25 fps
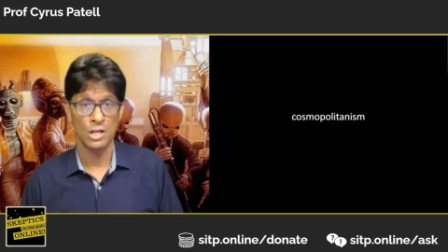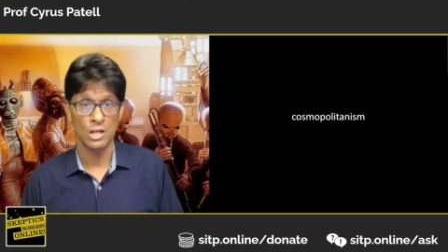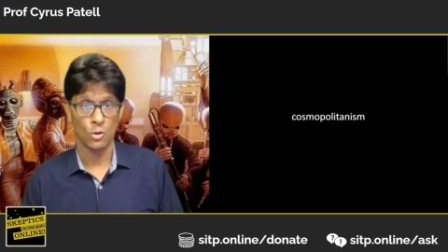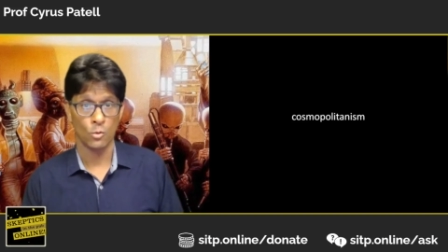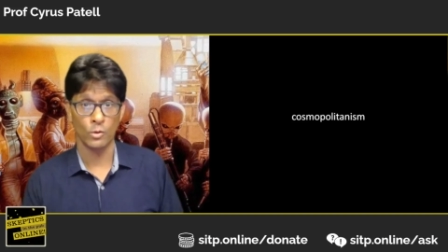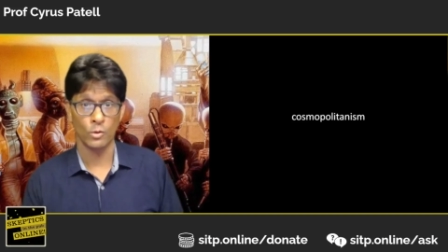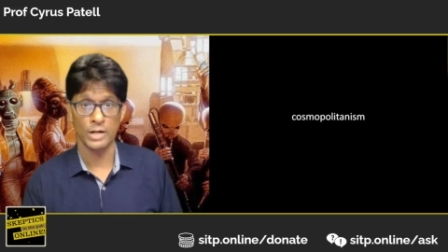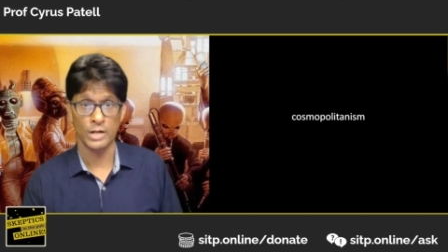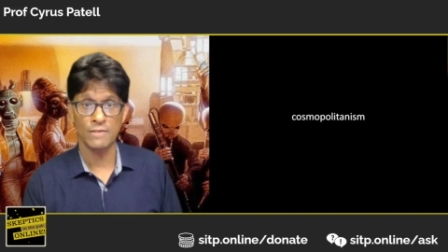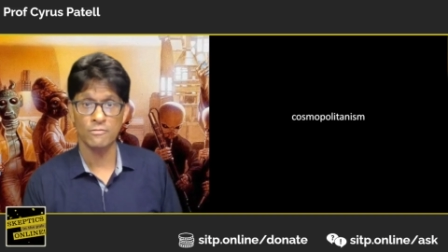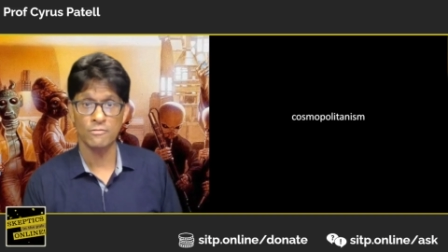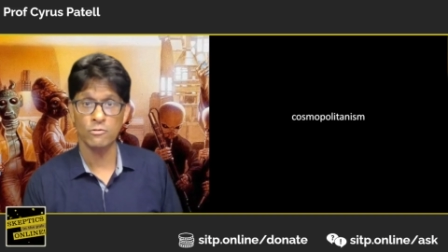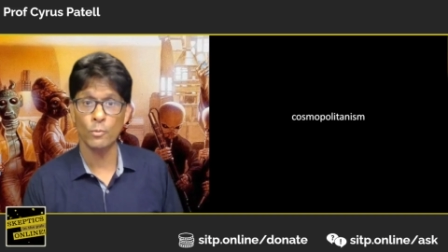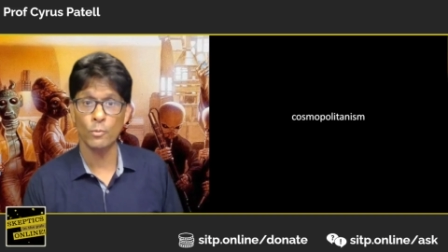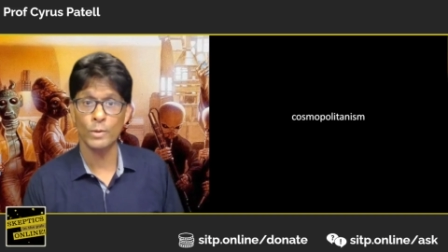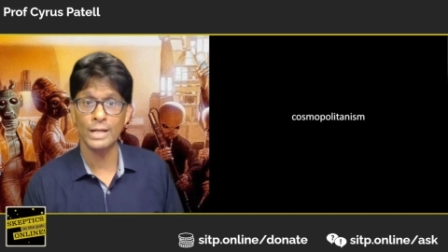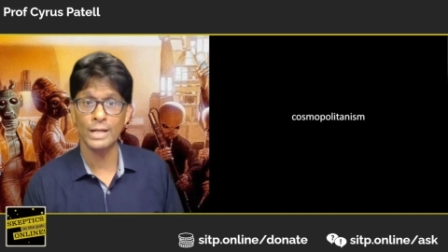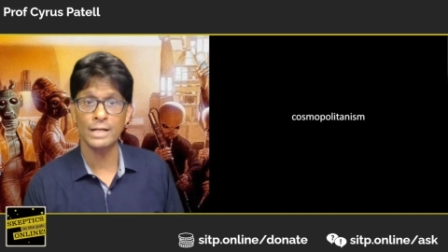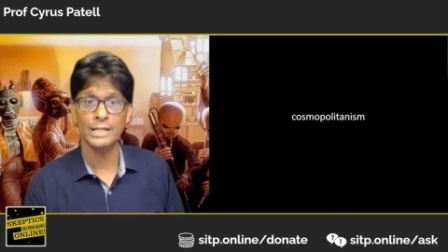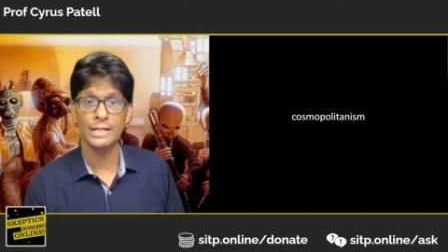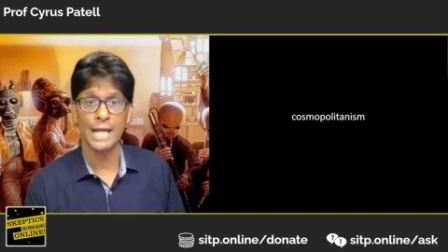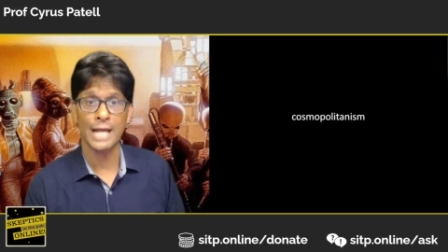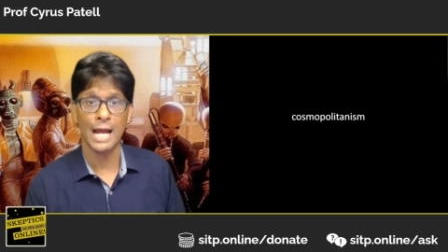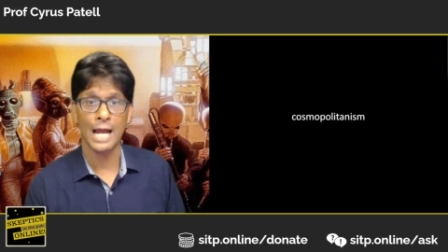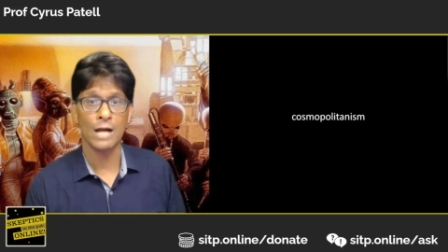Whenever we
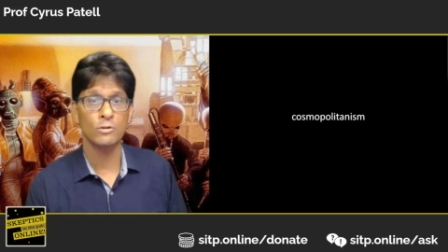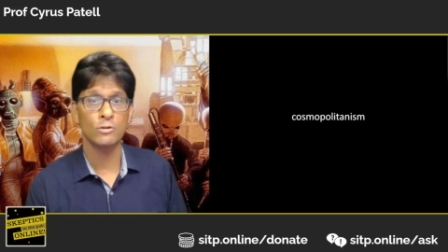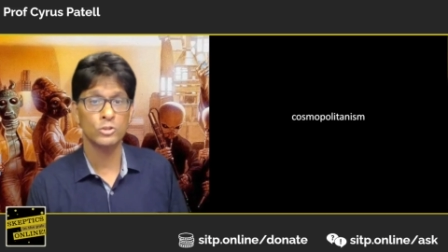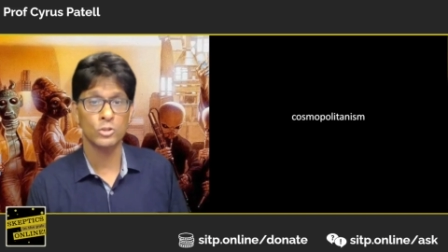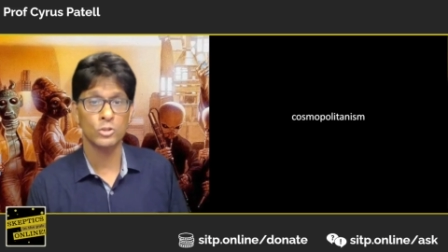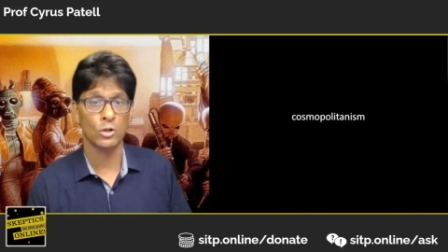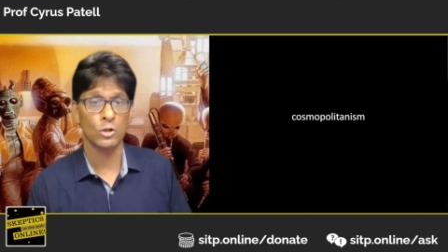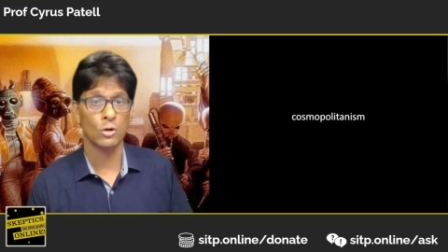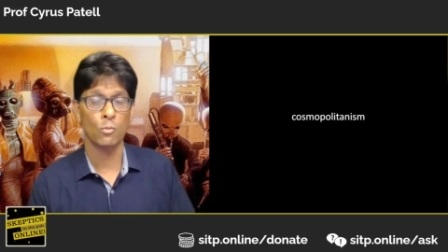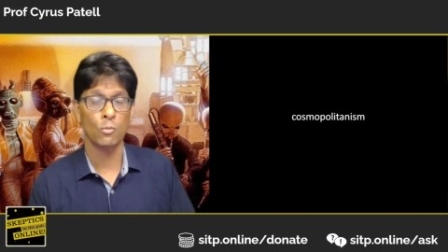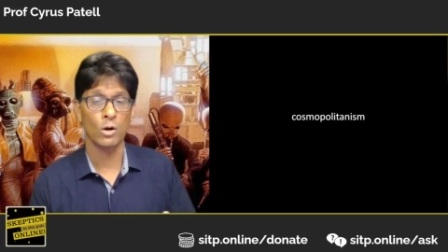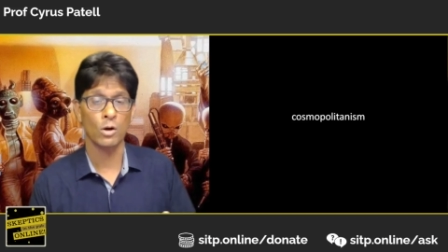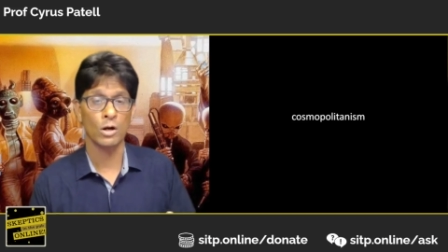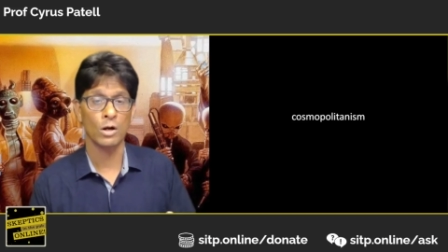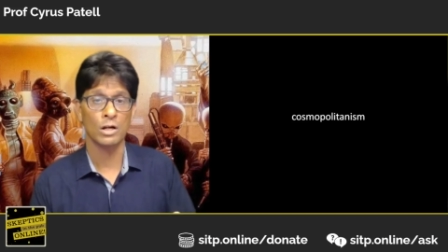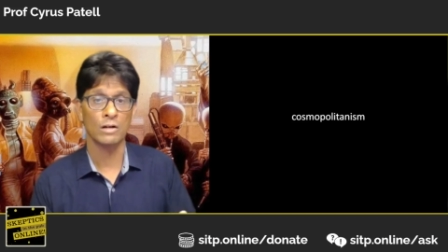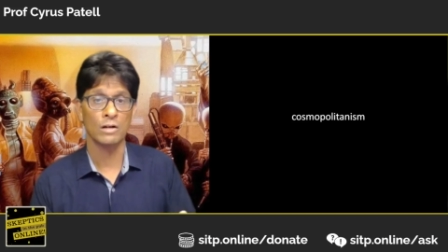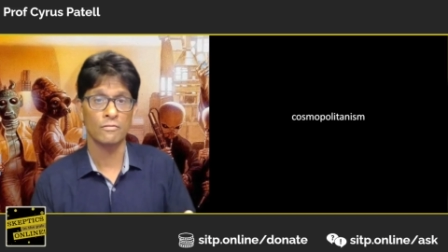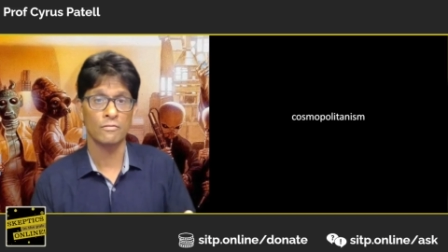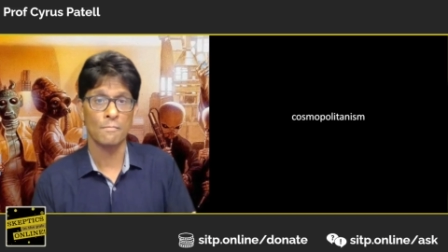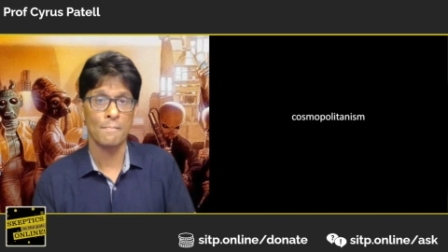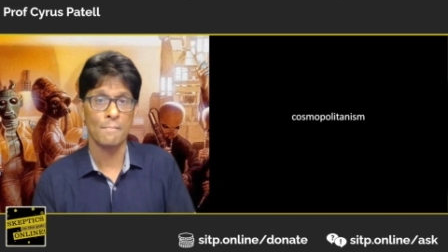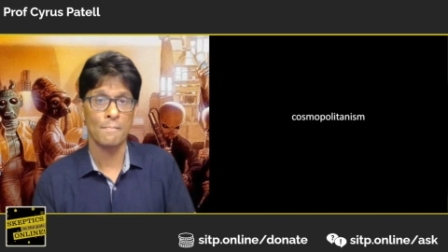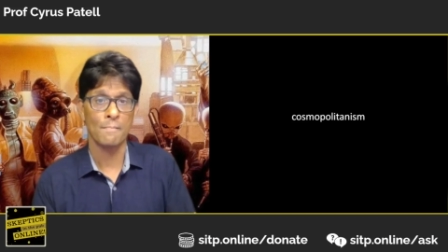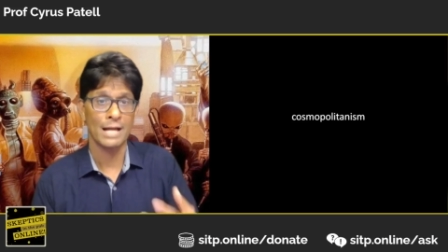encounter a work
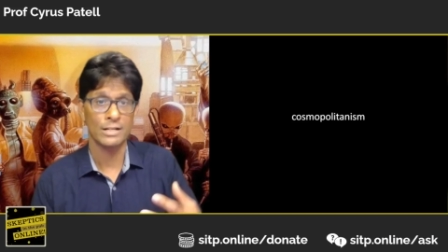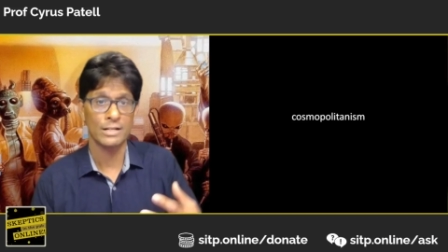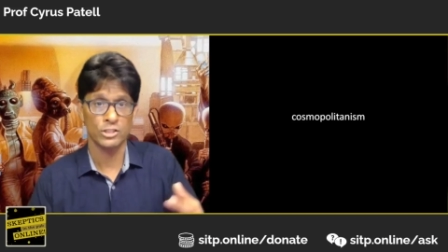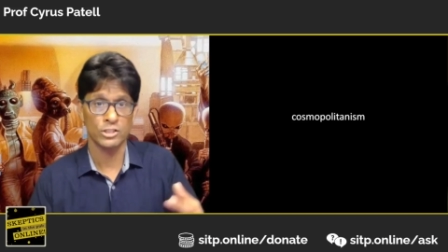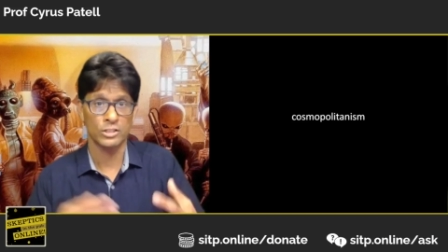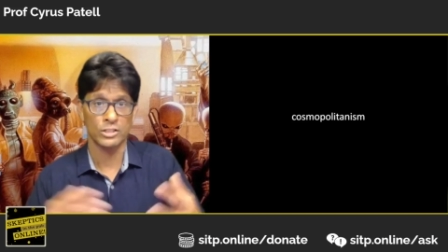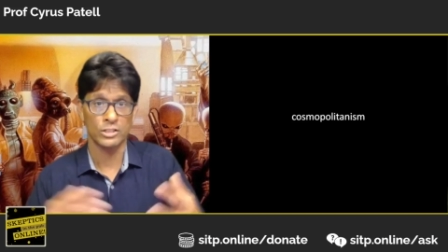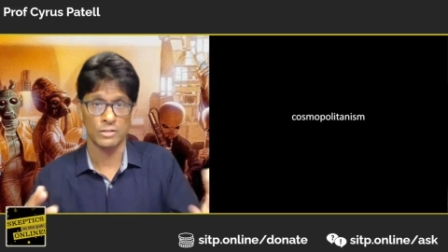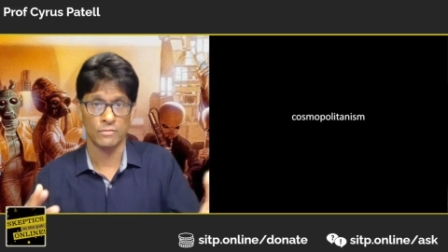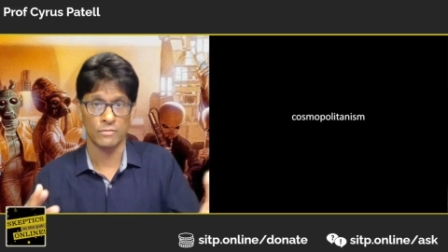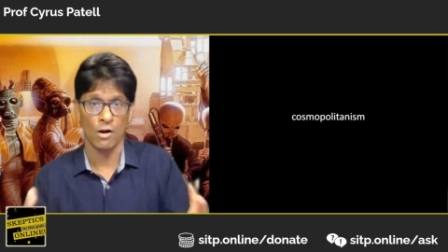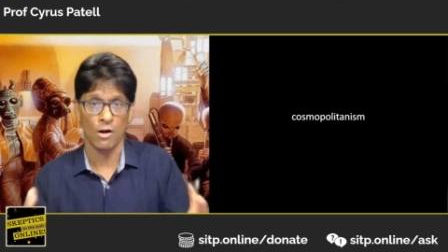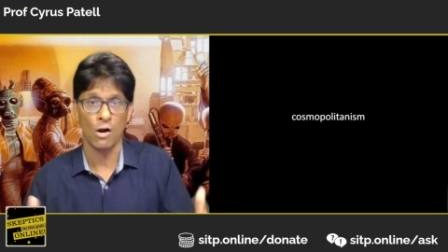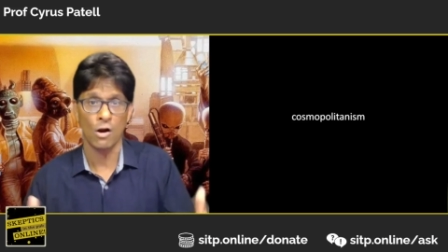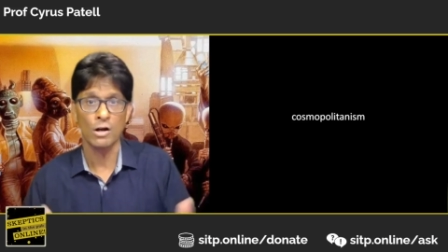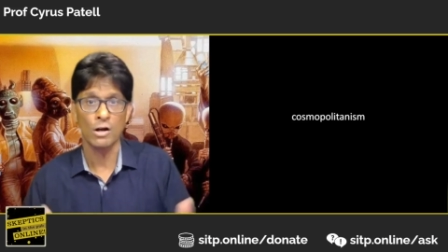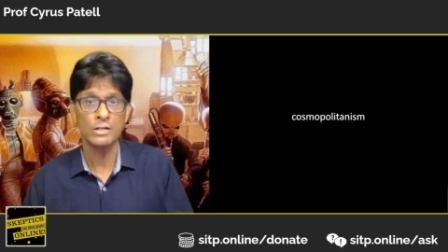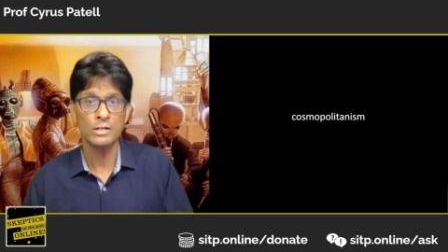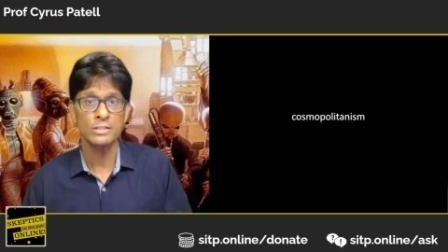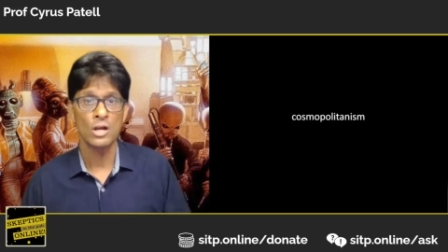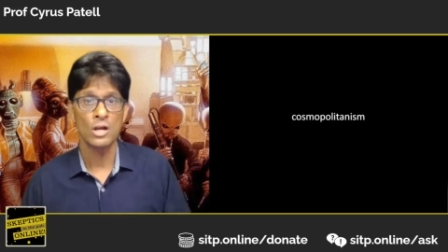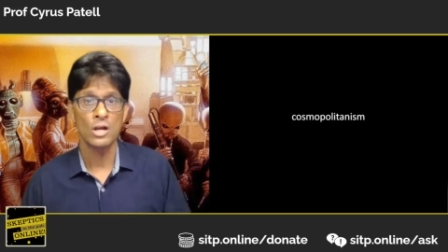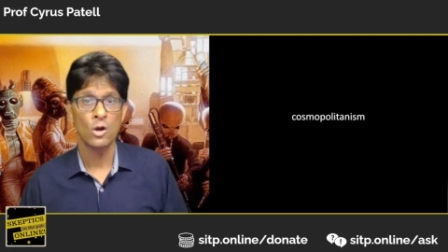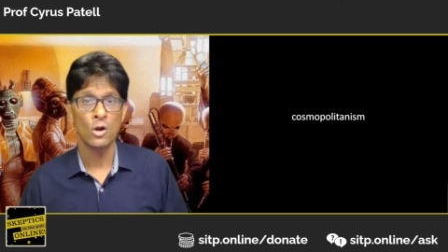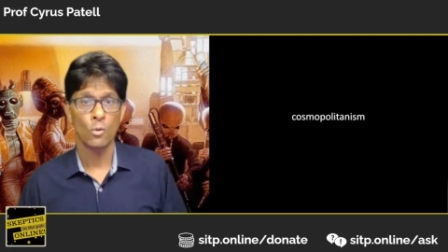of imaginative art,